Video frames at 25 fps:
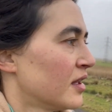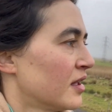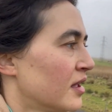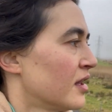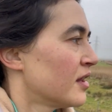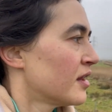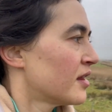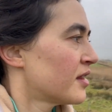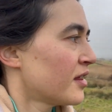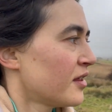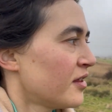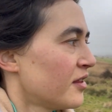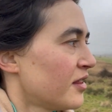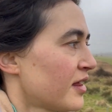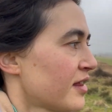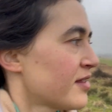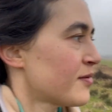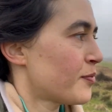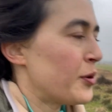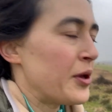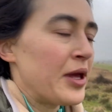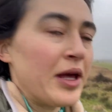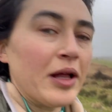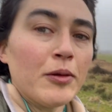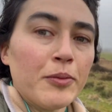So there's a
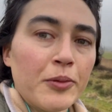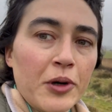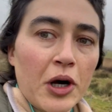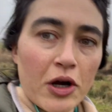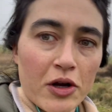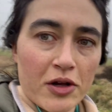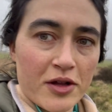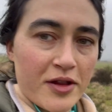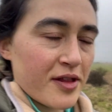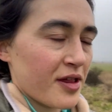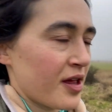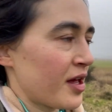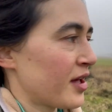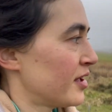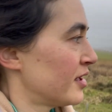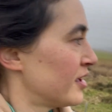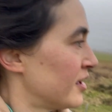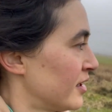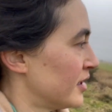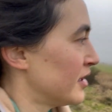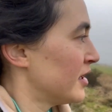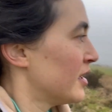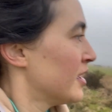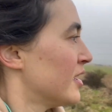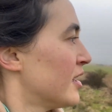pillbox
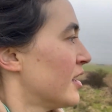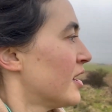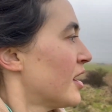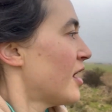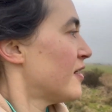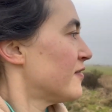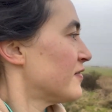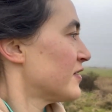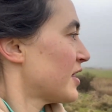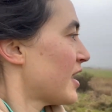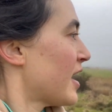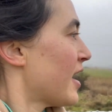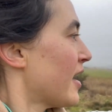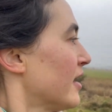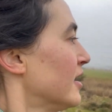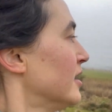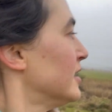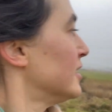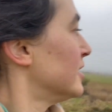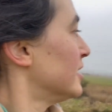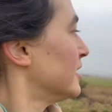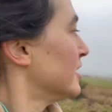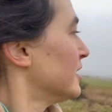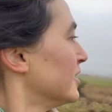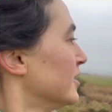over there.
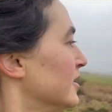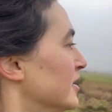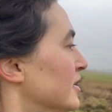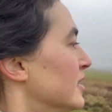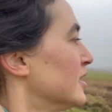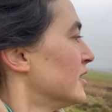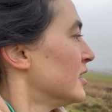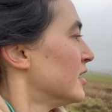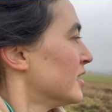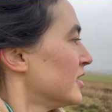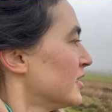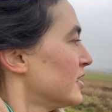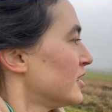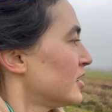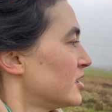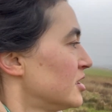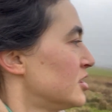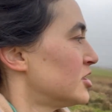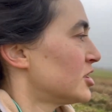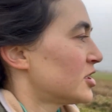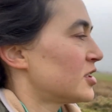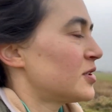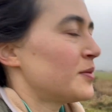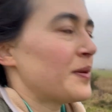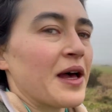You can
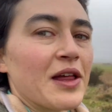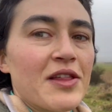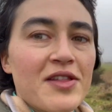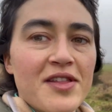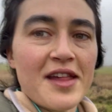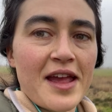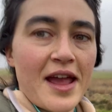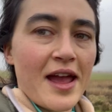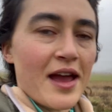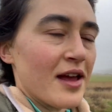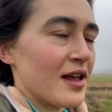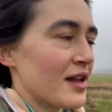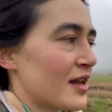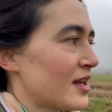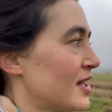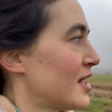just about see it.